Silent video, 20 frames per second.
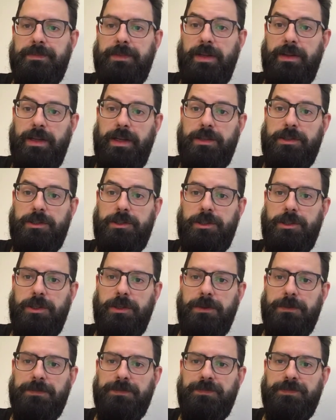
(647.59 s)
And that's
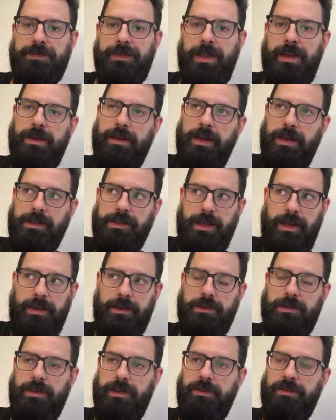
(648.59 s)
true. It's
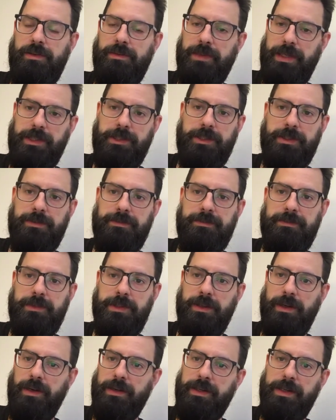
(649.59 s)
extra information.
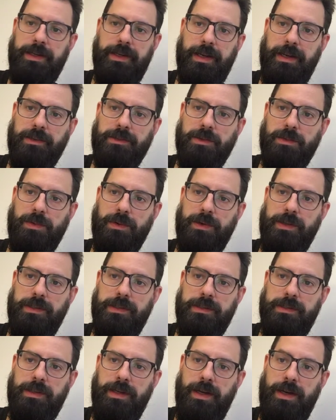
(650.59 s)
You're not going to get extra
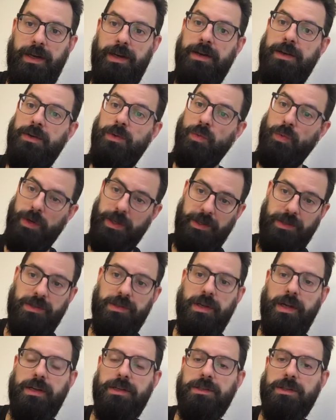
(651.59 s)
points. What you
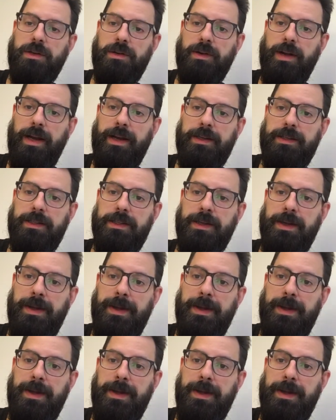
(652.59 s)
said is correct.